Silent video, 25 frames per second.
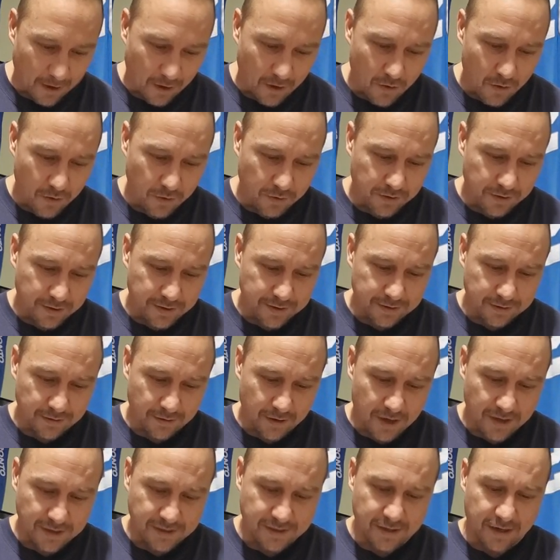Oakland
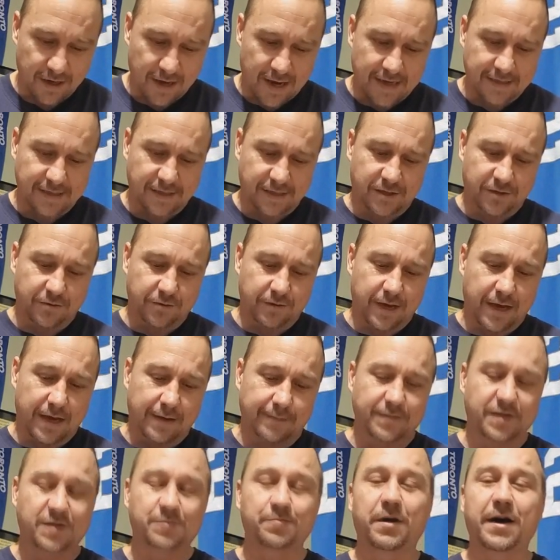lost the last two
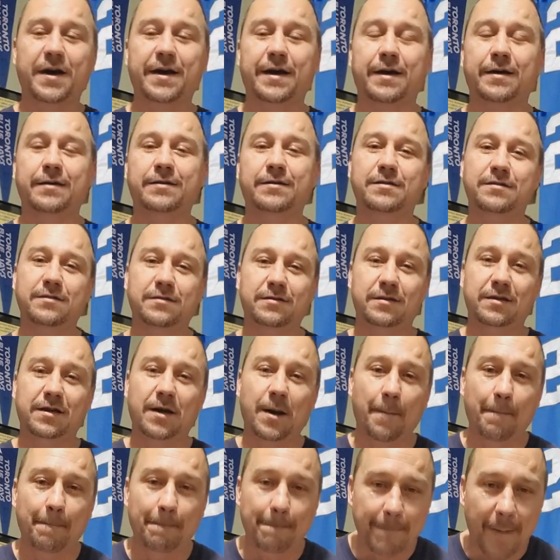games by a
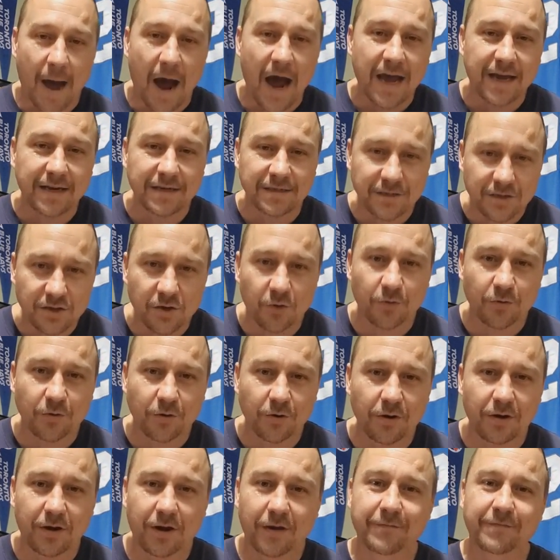combined
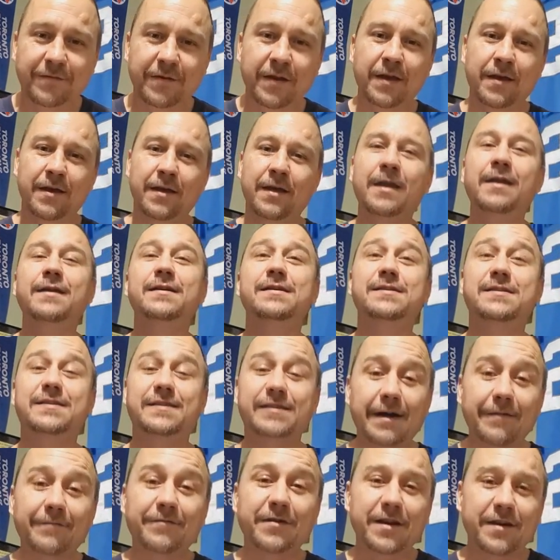total of
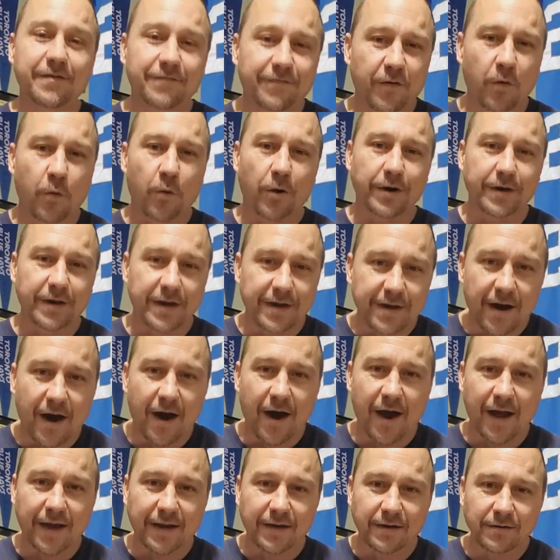
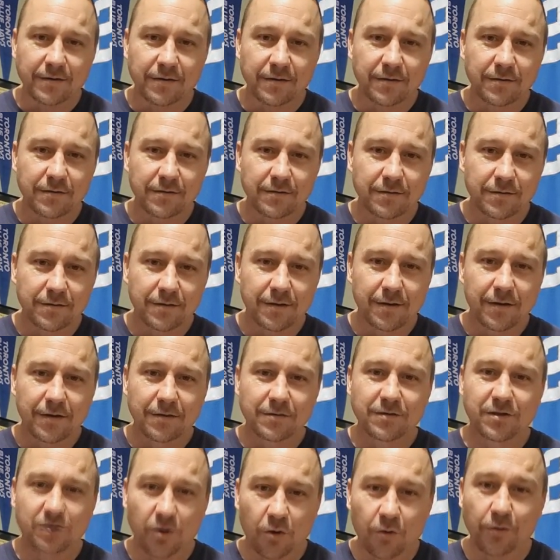74-9.
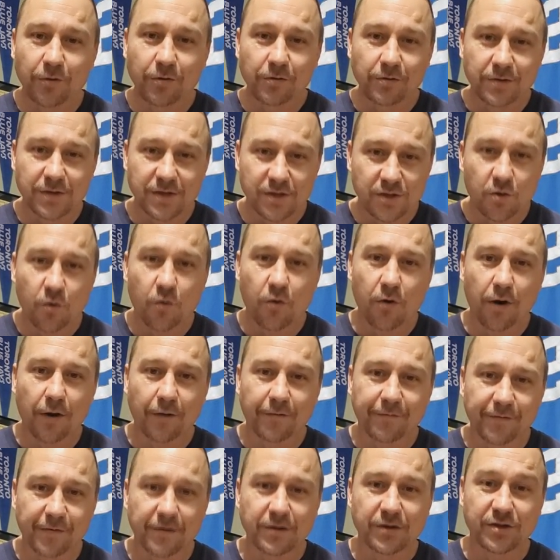Total score
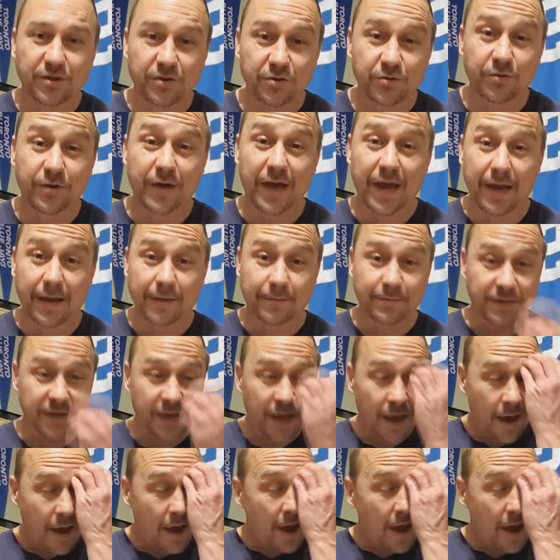for two games.